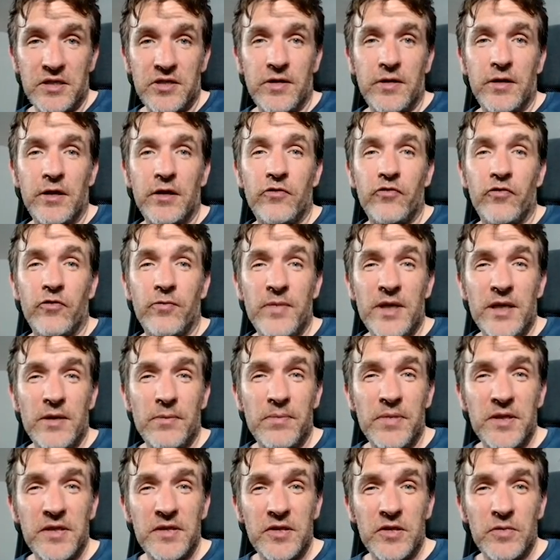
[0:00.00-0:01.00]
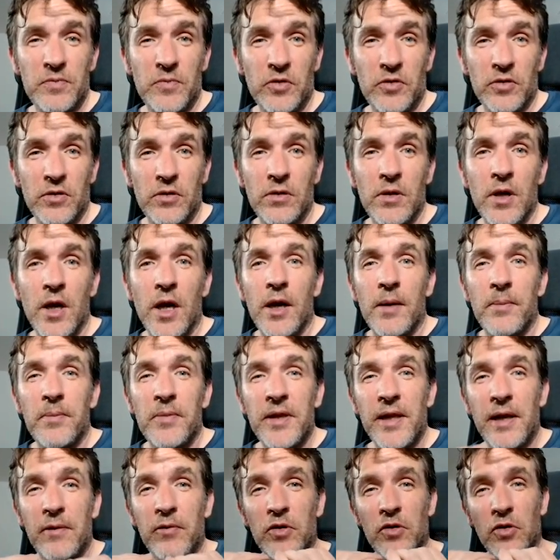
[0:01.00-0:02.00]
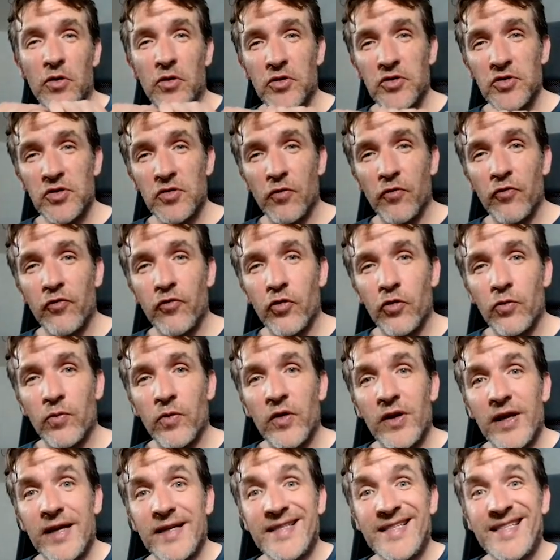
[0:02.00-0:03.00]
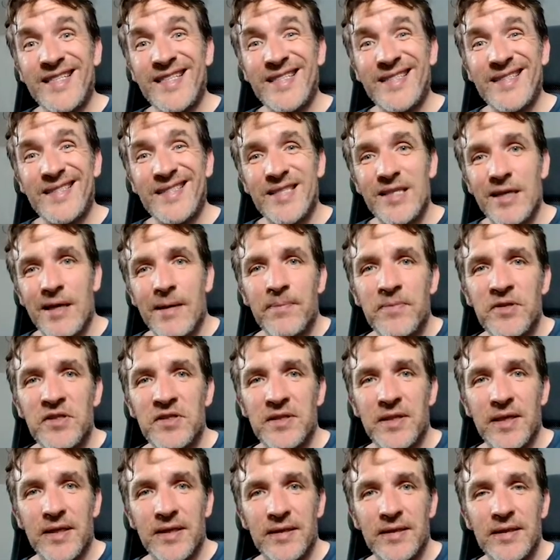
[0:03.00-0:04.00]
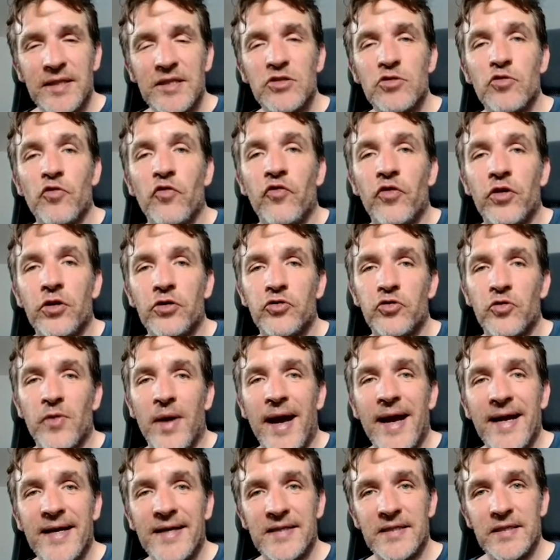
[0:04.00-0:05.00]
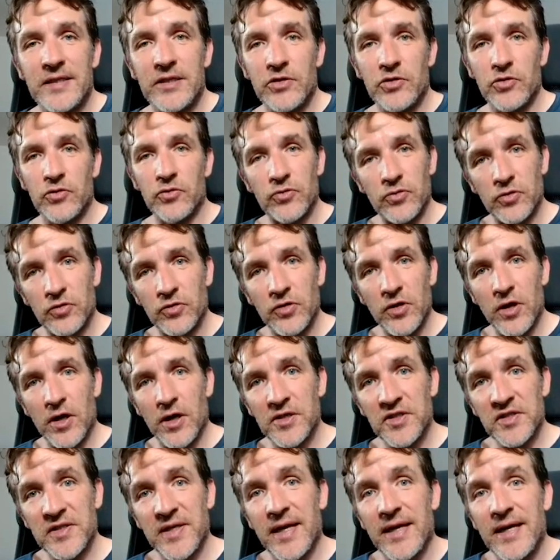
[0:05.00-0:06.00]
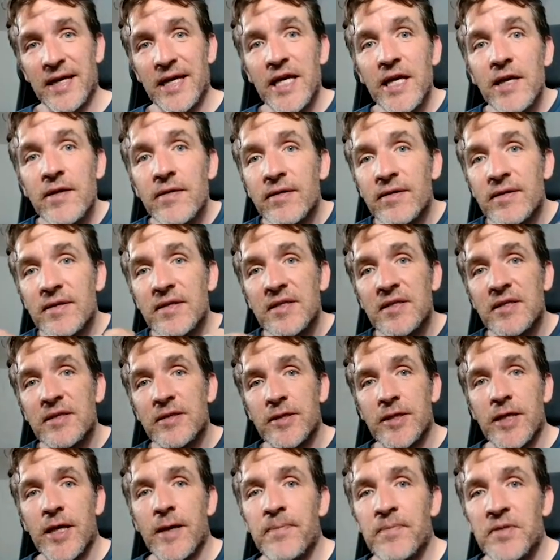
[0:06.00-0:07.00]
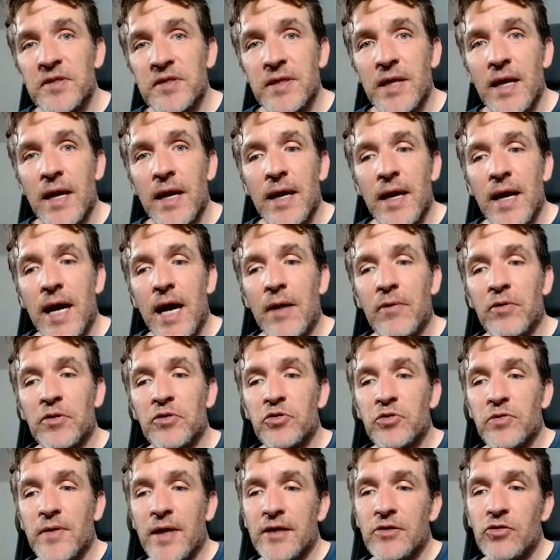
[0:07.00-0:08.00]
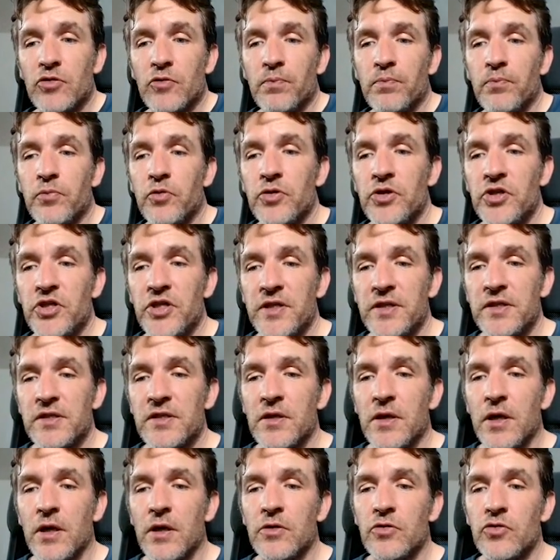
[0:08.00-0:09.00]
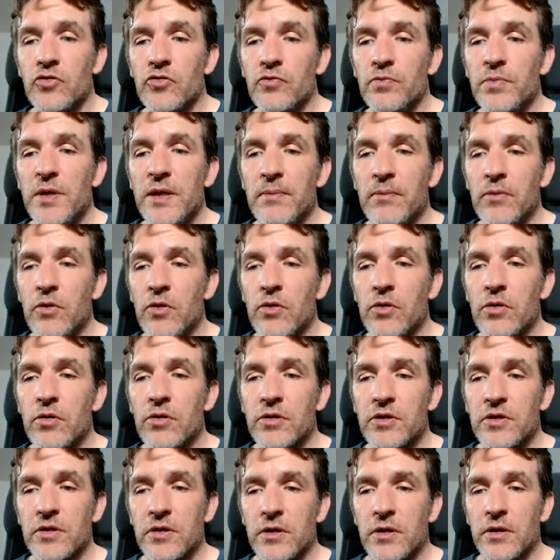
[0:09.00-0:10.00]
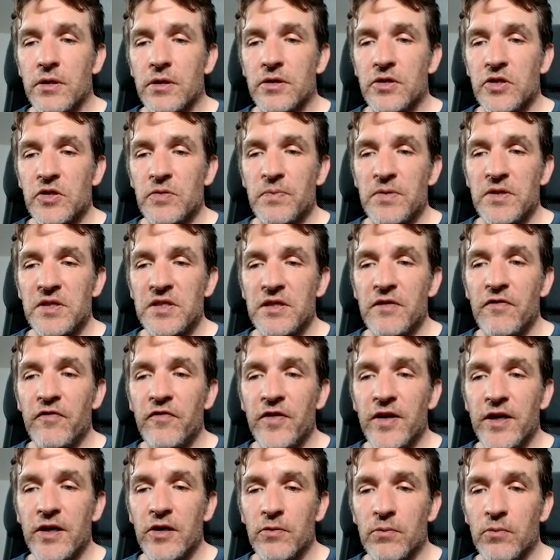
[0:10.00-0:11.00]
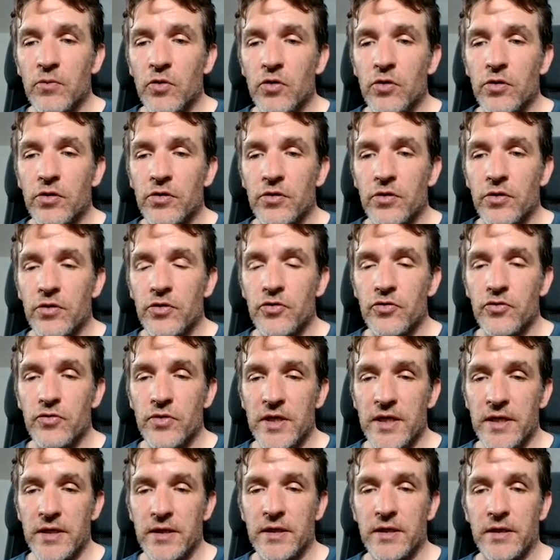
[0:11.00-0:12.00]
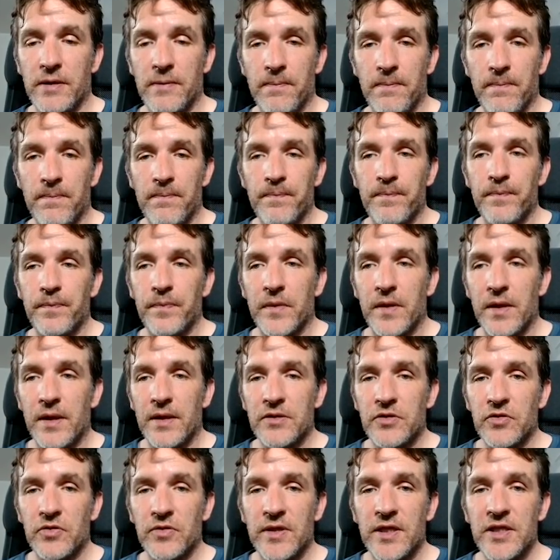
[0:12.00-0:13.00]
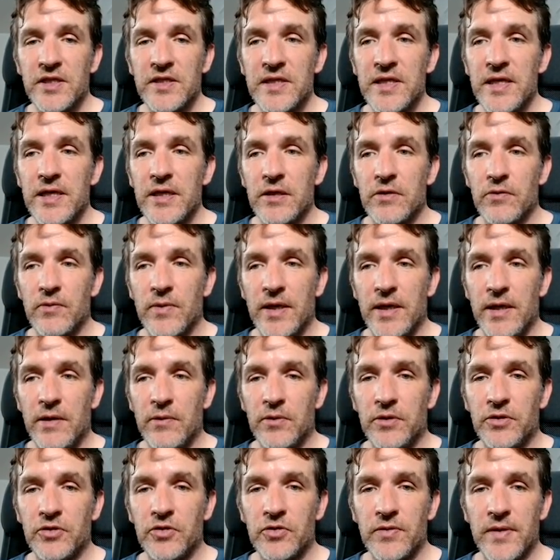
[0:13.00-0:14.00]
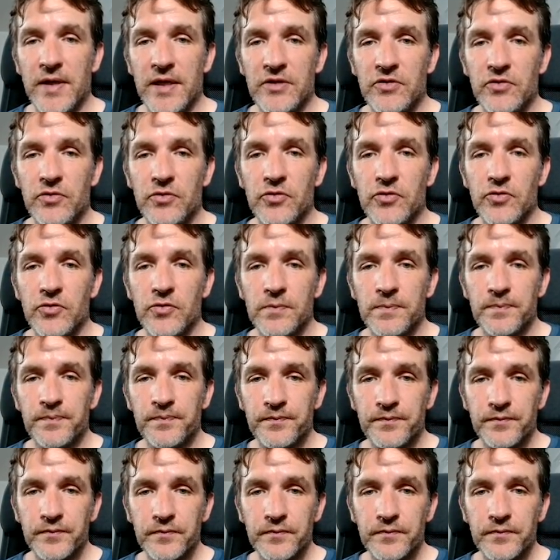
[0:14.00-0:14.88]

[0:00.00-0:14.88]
generate for me a business model, but I will also formulate steps that it needs to follow to execute the task. And here in the steps, I will try to push it to be more specific, more unique. So that's here what I will try to do.